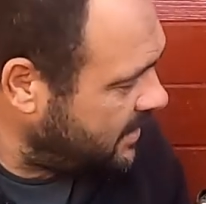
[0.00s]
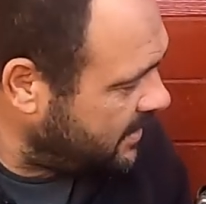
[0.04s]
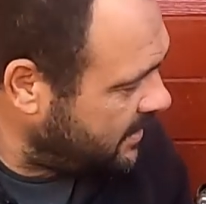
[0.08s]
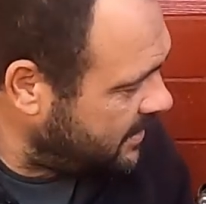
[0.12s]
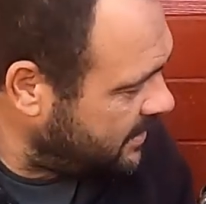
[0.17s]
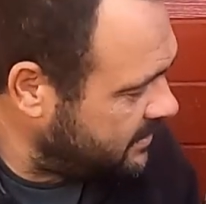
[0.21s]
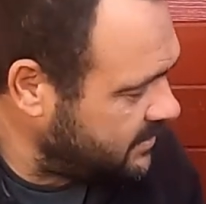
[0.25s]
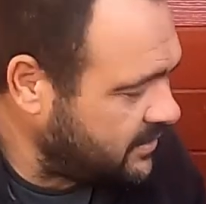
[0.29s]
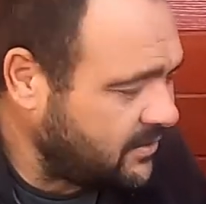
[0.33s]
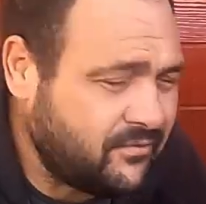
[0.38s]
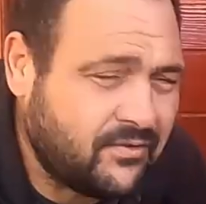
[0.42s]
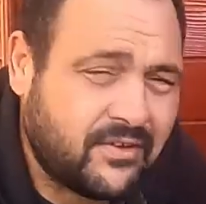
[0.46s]

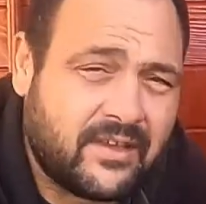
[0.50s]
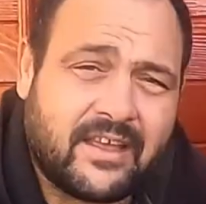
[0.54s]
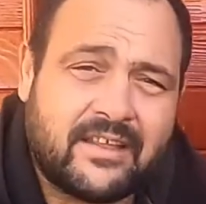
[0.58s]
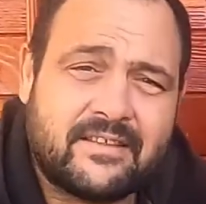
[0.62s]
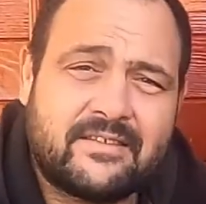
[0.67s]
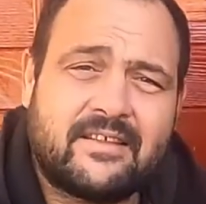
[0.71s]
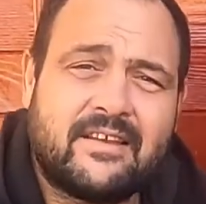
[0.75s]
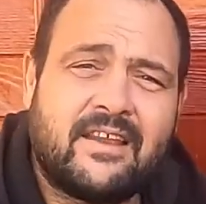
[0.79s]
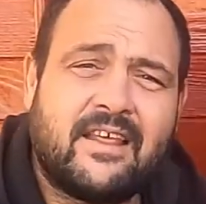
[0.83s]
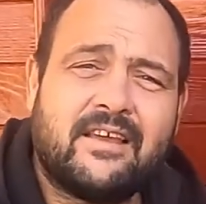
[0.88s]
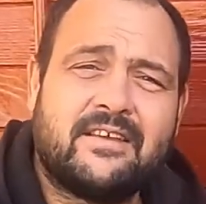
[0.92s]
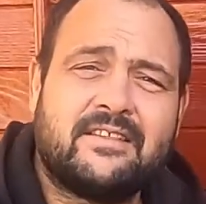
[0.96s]
Uh, don't
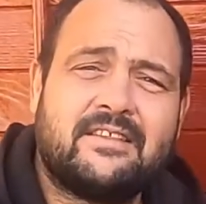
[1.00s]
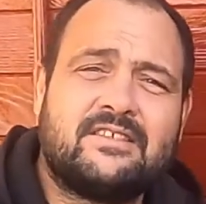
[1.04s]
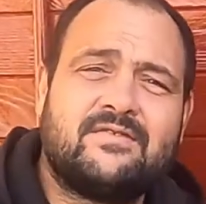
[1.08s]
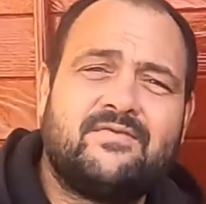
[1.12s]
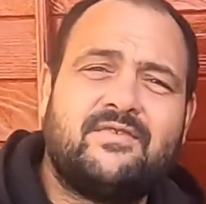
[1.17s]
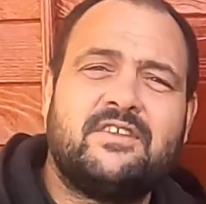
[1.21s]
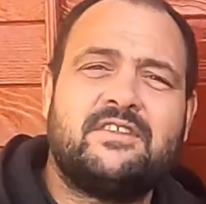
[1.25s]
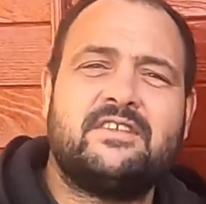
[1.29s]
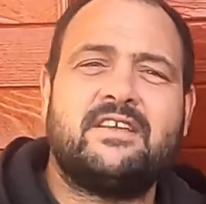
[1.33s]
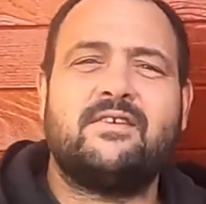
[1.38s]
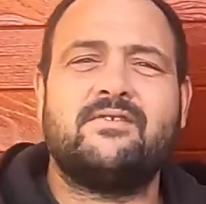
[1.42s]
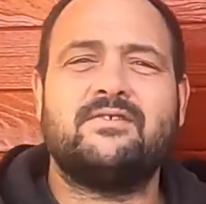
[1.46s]
forget to like this
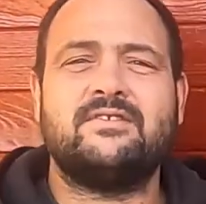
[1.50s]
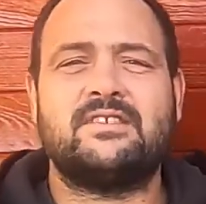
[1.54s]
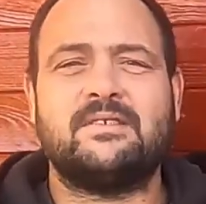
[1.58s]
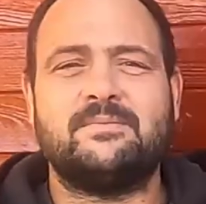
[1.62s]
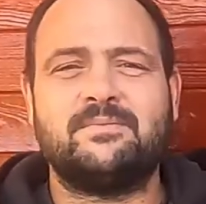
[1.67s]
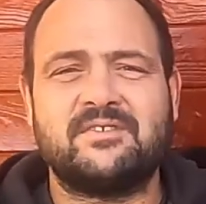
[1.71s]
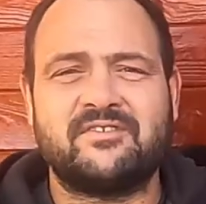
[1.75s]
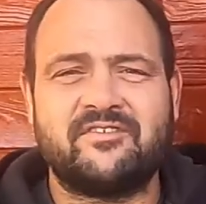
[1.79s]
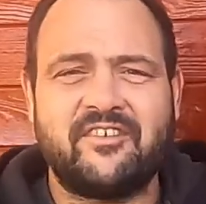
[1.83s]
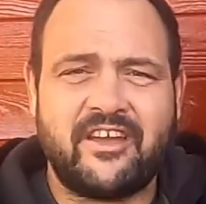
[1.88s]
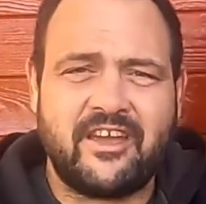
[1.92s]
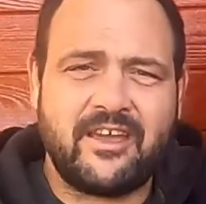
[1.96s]
video and
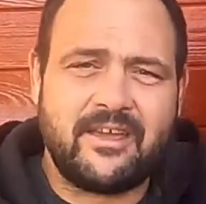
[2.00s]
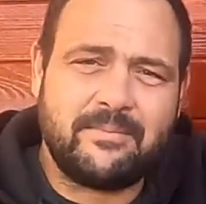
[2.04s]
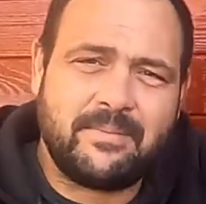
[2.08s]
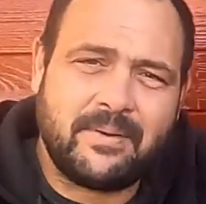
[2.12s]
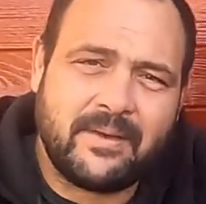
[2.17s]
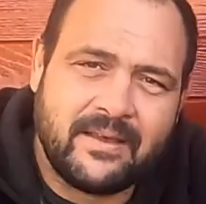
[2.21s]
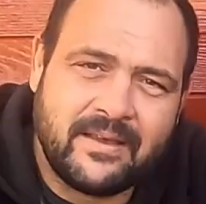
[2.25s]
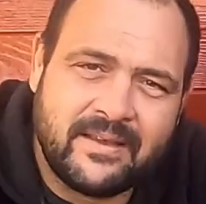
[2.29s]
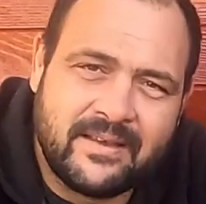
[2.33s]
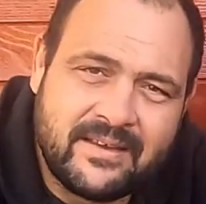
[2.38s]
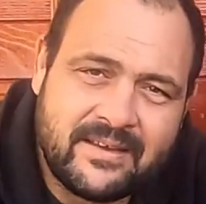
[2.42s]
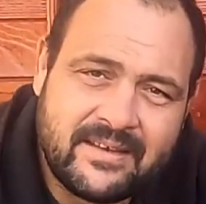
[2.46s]
subscribe.
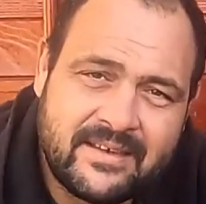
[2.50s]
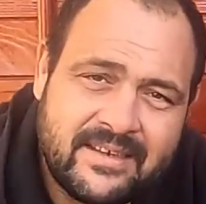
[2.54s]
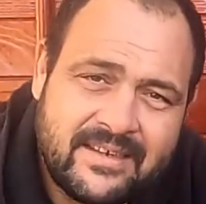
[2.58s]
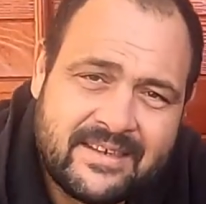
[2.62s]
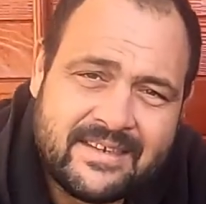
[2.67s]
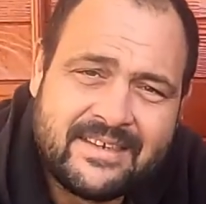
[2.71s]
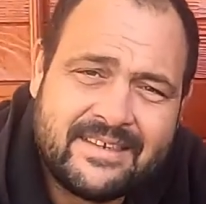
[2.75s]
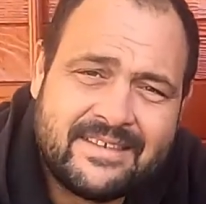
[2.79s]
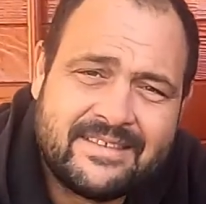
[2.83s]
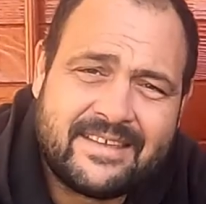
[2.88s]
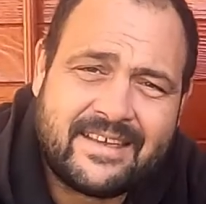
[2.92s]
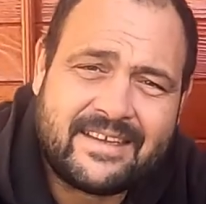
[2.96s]

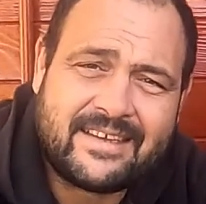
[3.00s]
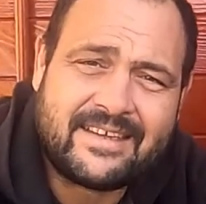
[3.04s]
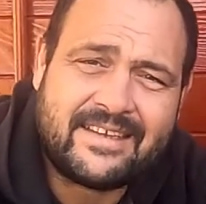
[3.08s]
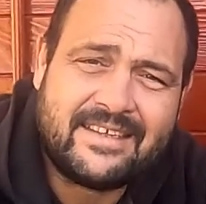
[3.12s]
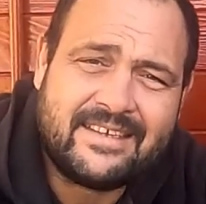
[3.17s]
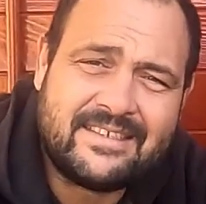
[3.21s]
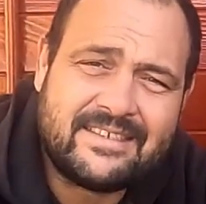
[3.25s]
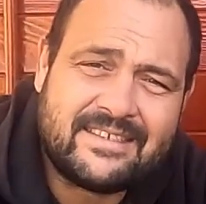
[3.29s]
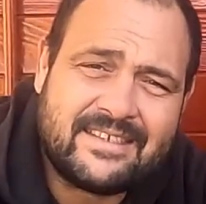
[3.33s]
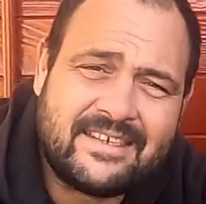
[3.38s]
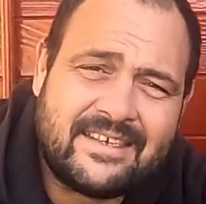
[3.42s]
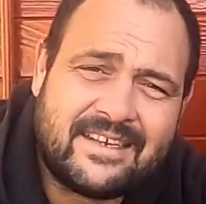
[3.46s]
Take
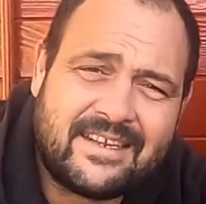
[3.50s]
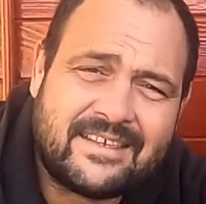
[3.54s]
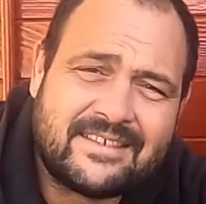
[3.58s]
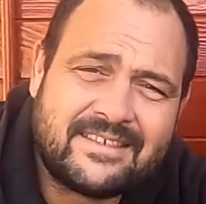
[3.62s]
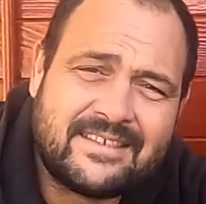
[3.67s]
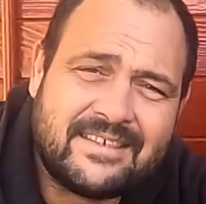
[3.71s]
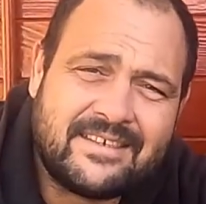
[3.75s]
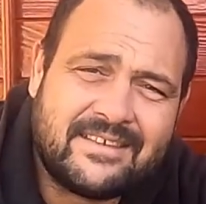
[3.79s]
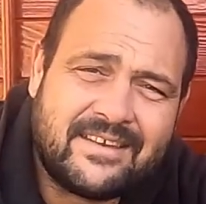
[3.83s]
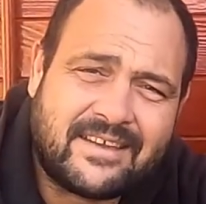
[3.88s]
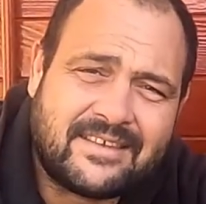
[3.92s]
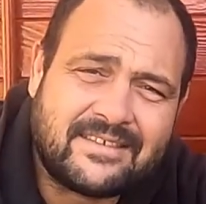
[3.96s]
it easy and I'll
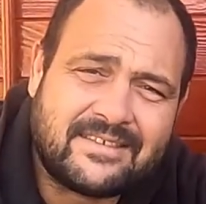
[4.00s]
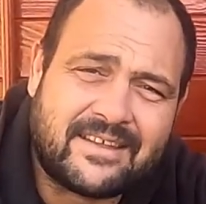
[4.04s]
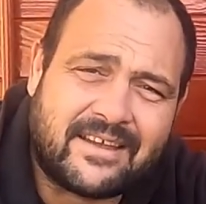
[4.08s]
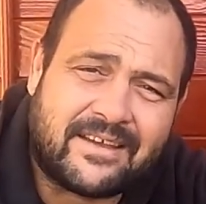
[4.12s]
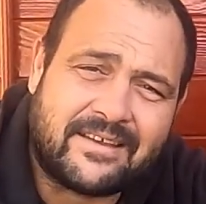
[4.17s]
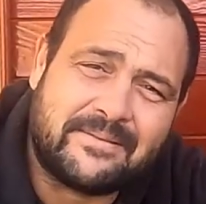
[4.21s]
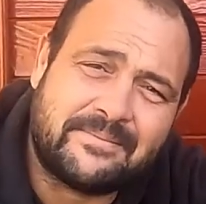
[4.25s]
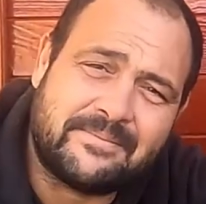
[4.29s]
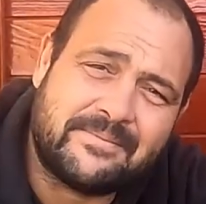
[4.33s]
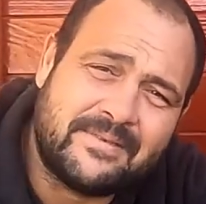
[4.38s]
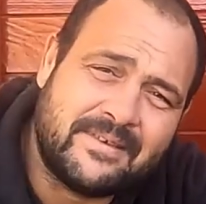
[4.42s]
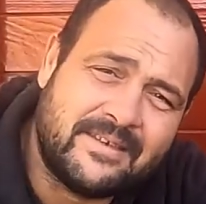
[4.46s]
see you next
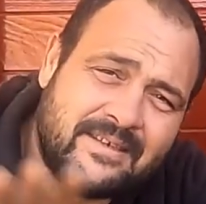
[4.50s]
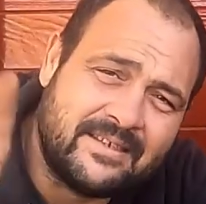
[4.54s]
time.